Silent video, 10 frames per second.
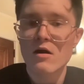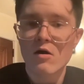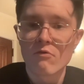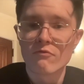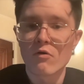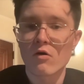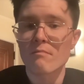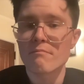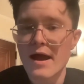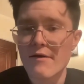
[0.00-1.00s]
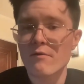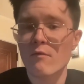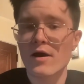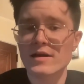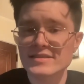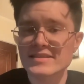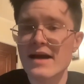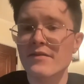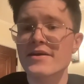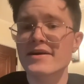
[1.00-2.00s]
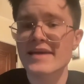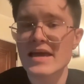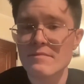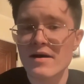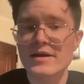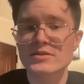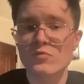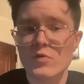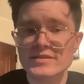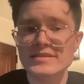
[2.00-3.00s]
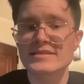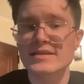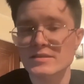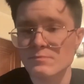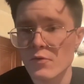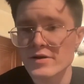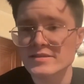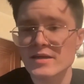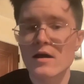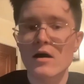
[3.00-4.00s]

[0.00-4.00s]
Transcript: Overall, Barrett went on to tally a game high 26 points,